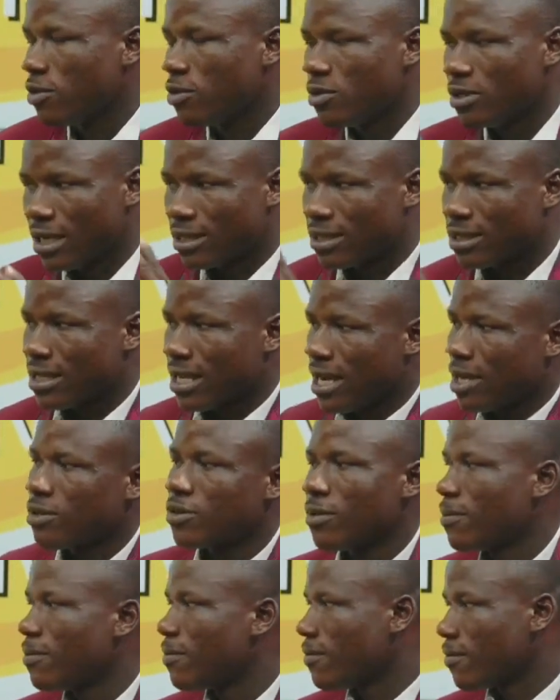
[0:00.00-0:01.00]
to use and
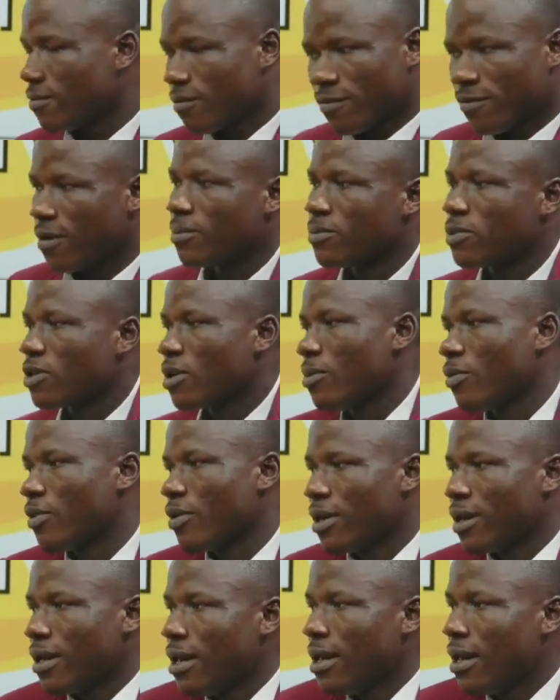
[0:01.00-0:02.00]
start up from
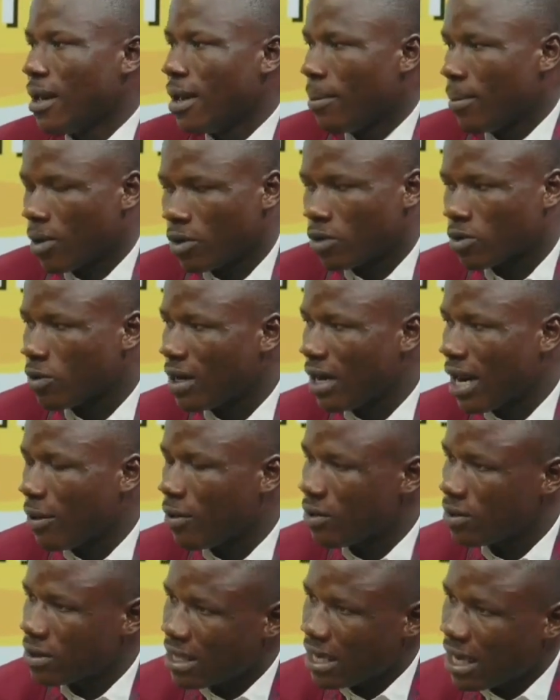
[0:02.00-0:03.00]
somewhere. Because what I
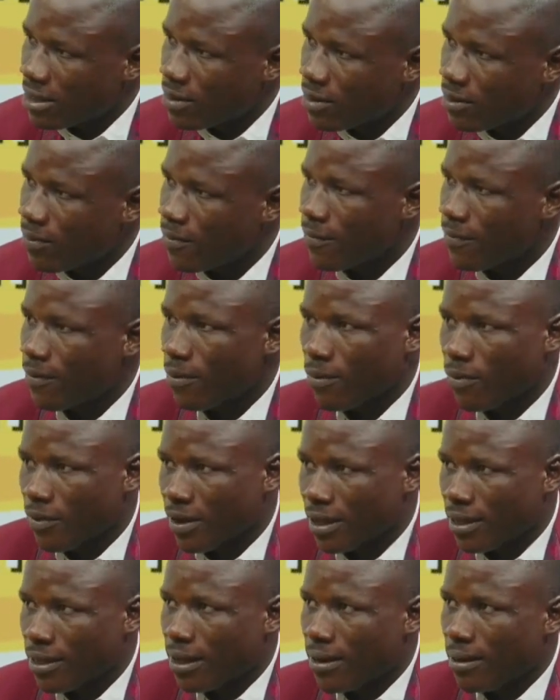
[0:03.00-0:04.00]
want to start up
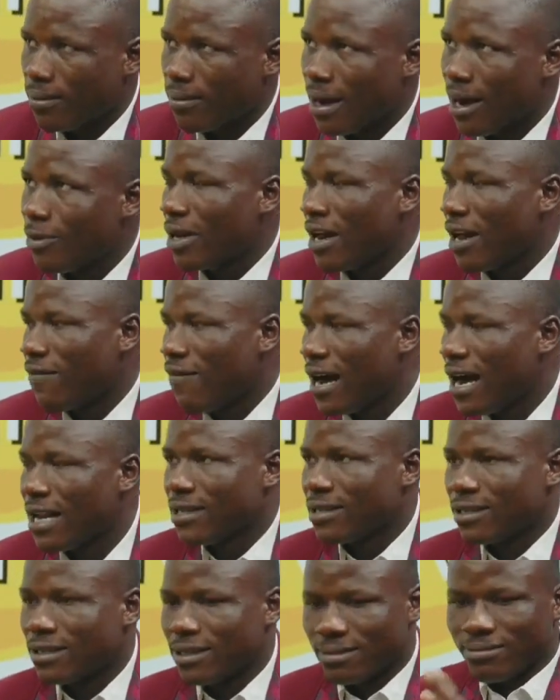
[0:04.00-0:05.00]
with, I would have
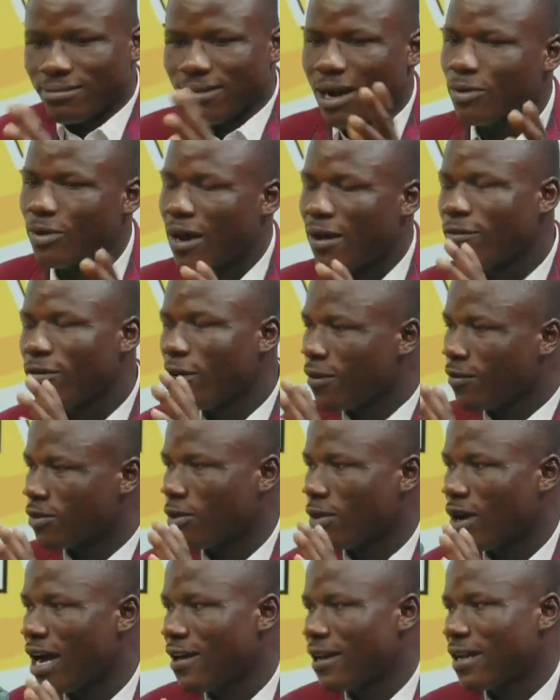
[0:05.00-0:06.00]
had, I would have
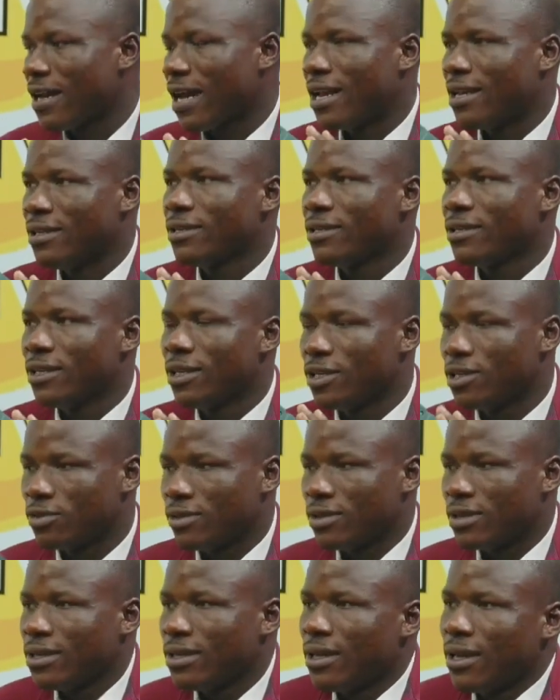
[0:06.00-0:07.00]
loved to have an
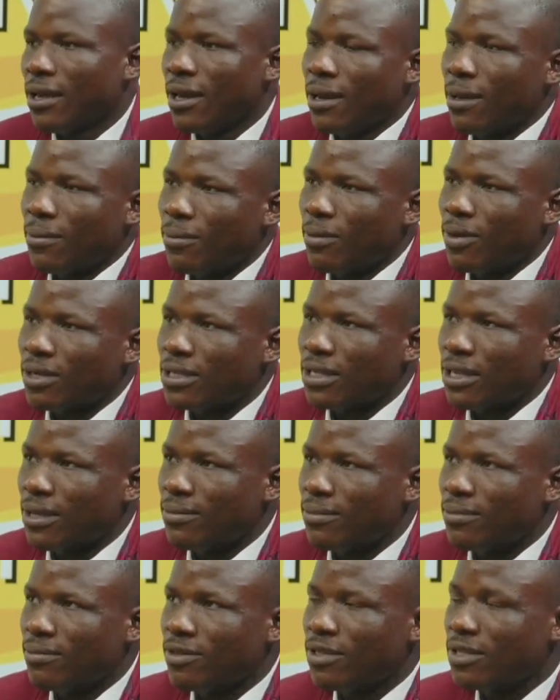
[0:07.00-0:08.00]
eatery, but
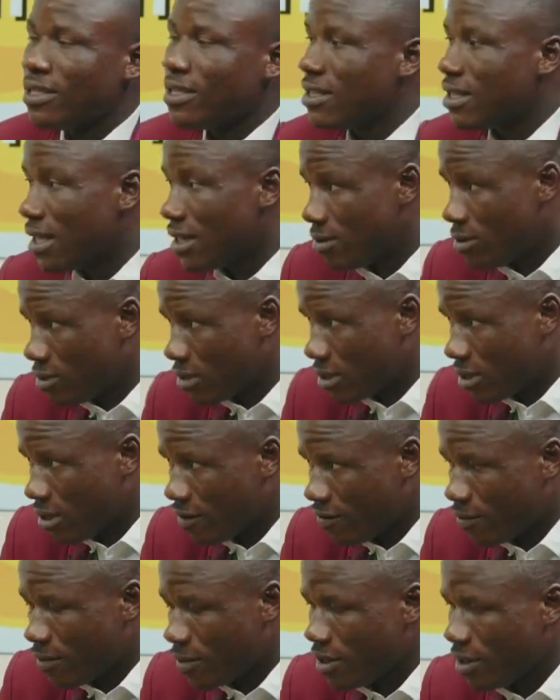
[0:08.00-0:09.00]
since there is not
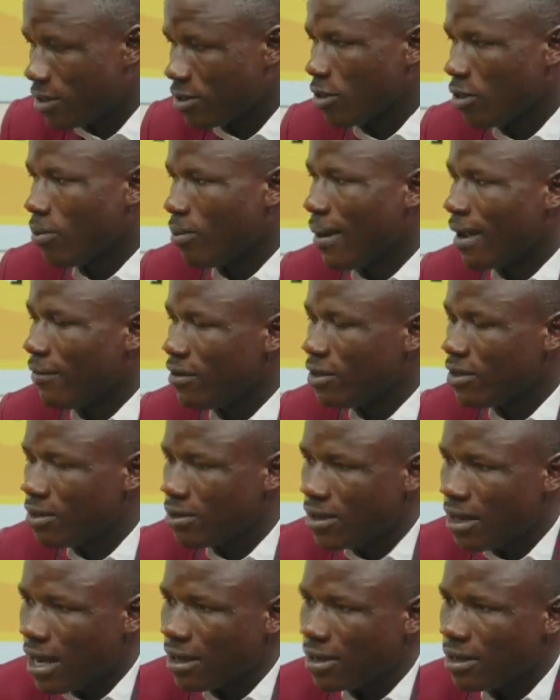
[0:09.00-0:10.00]
enough money, so my
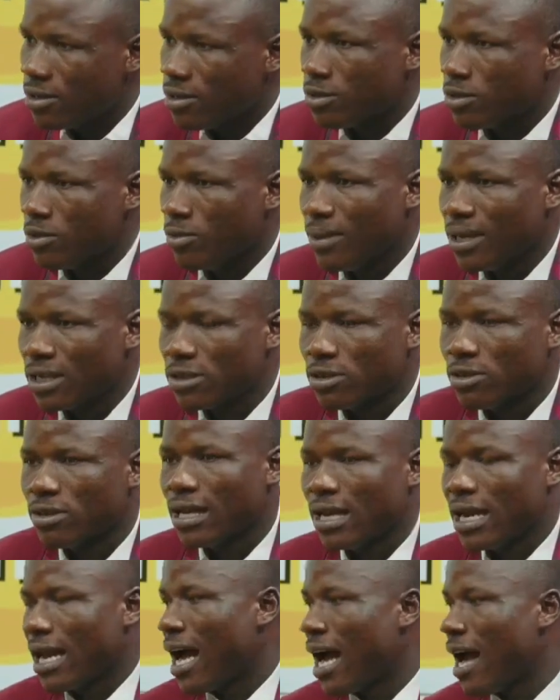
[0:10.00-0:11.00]
vision now is to make sure
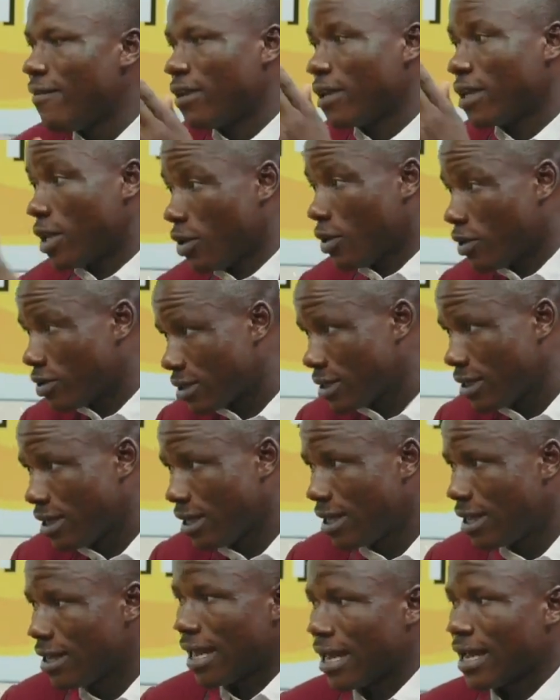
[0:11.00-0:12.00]
that I have a kiosk,
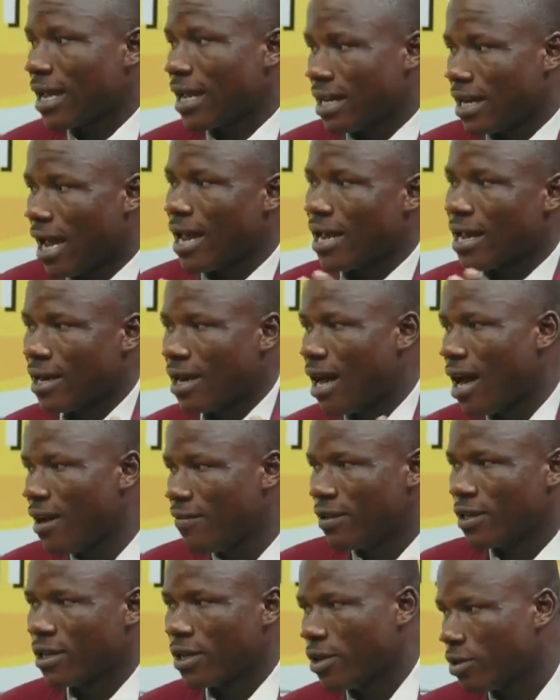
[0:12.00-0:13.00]
like I can
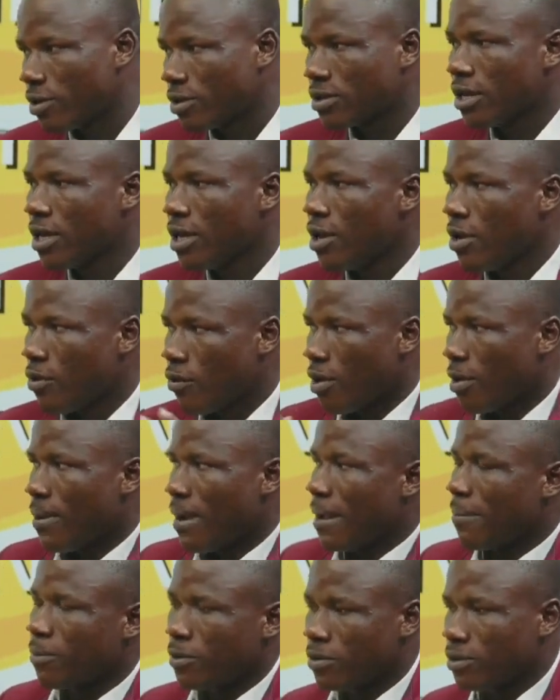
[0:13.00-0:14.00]
have a kiosk
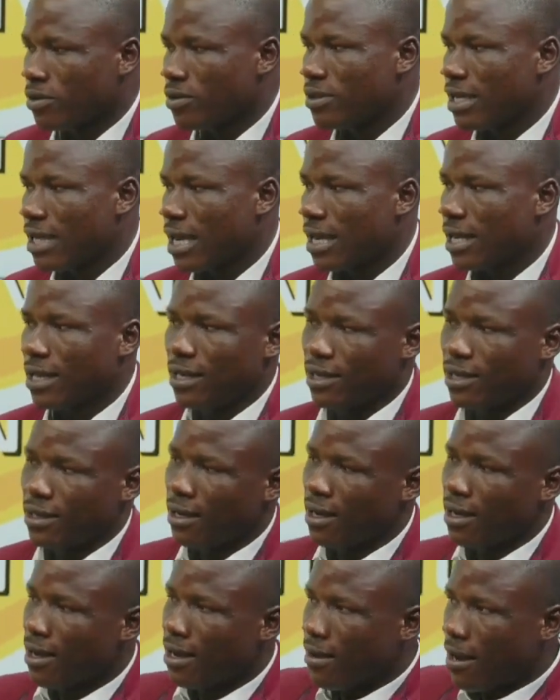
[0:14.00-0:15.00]
whereby I produce the
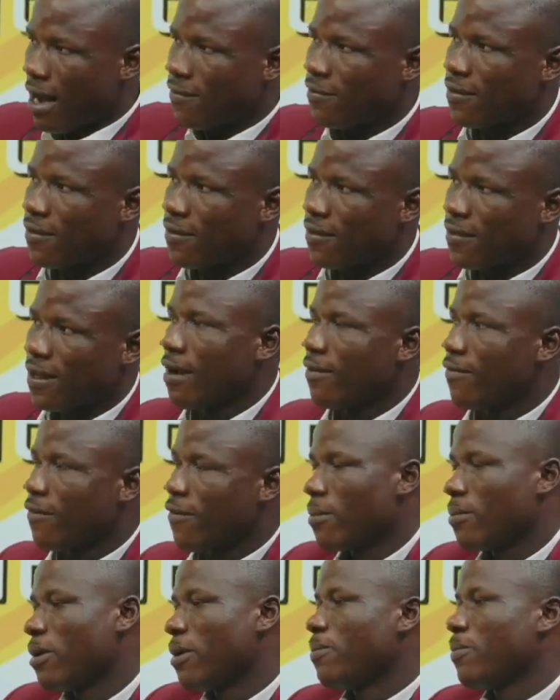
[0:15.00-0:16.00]
agidi after
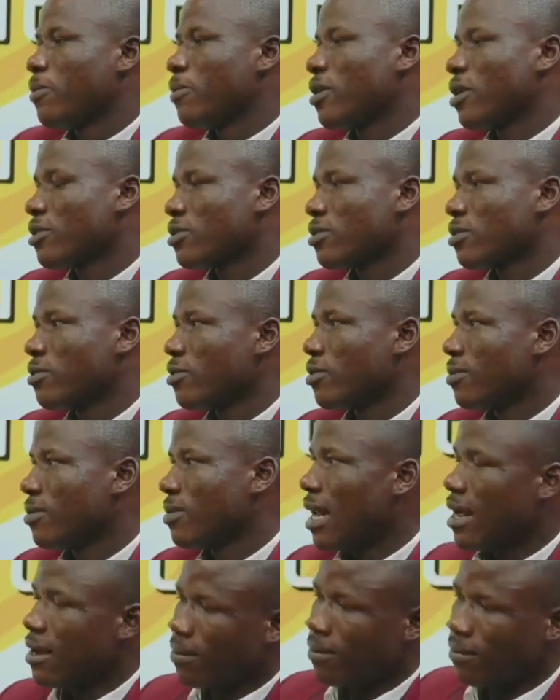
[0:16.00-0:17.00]
from the production
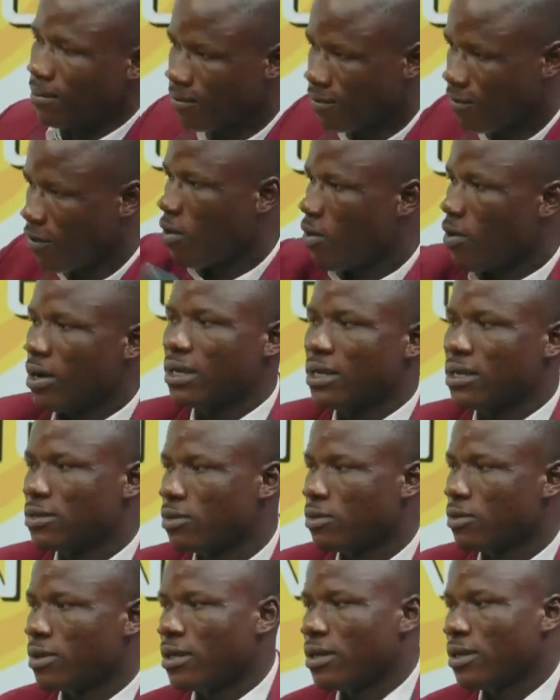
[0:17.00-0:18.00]
room, now forward it
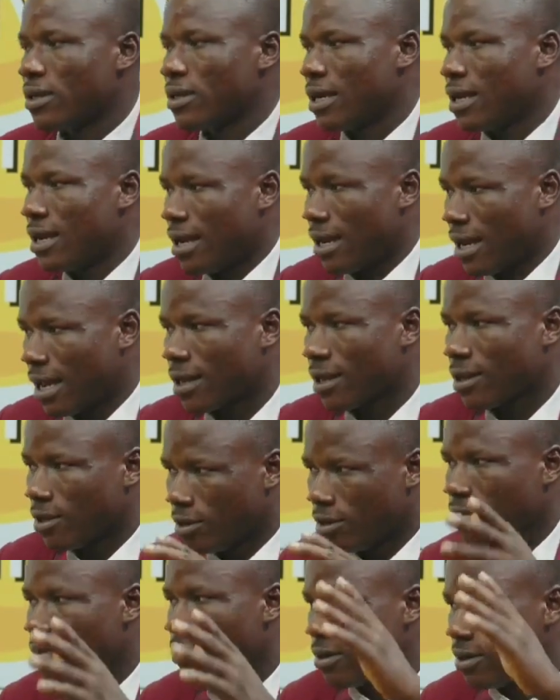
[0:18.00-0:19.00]
to the
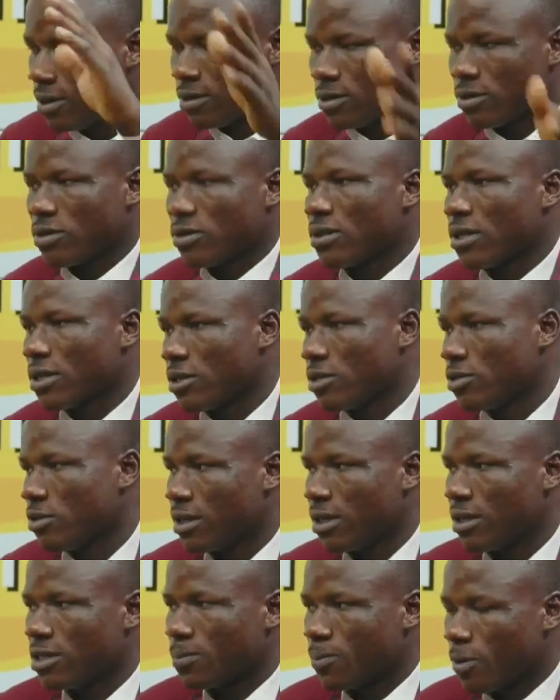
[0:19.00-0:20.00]
just take it
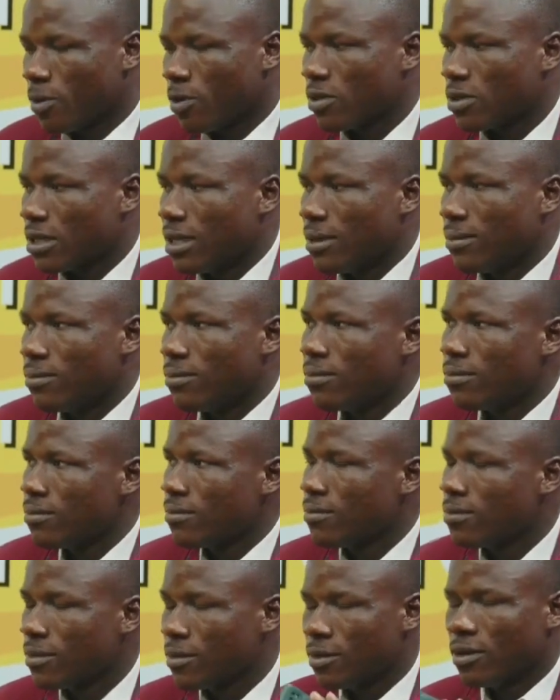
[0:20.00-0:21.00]
to the spot, and
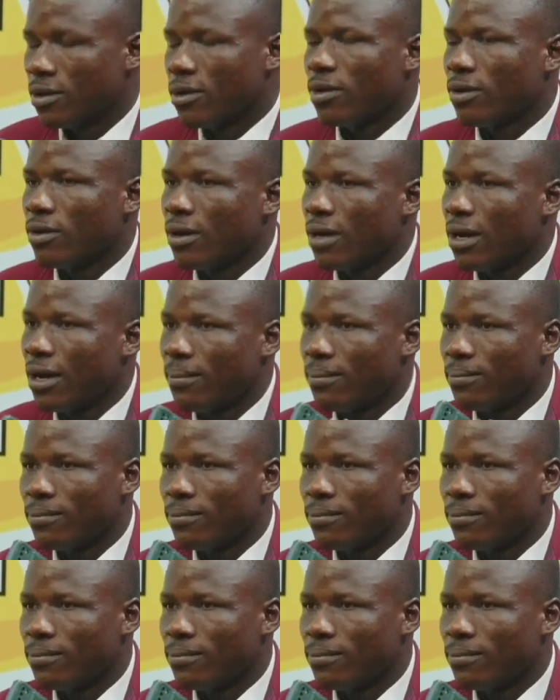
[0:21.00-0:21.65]
you know,